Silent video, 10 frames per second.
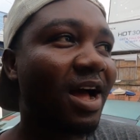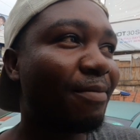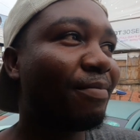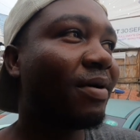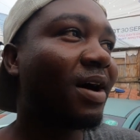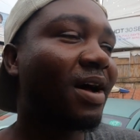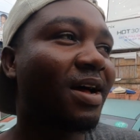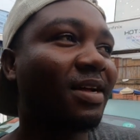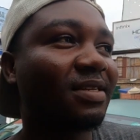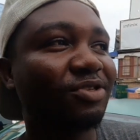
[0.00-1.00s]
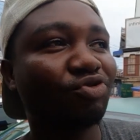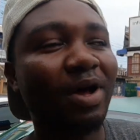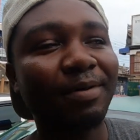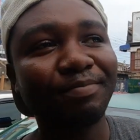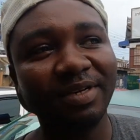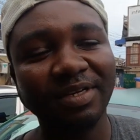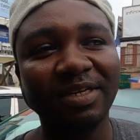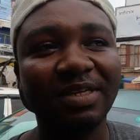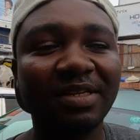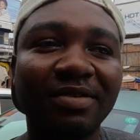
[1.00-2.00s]
iPad,
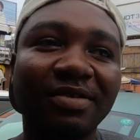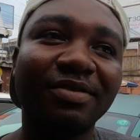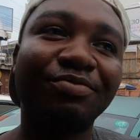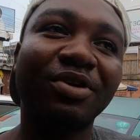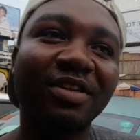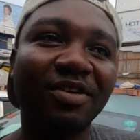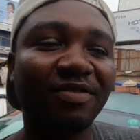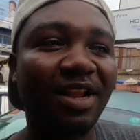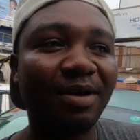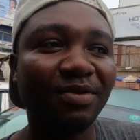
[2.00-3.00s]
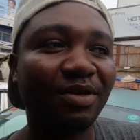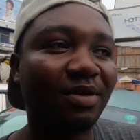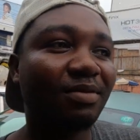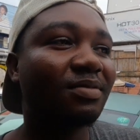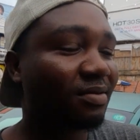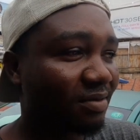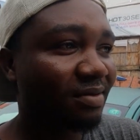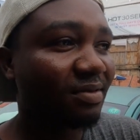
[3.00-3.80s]
swapping, repairing of laptops.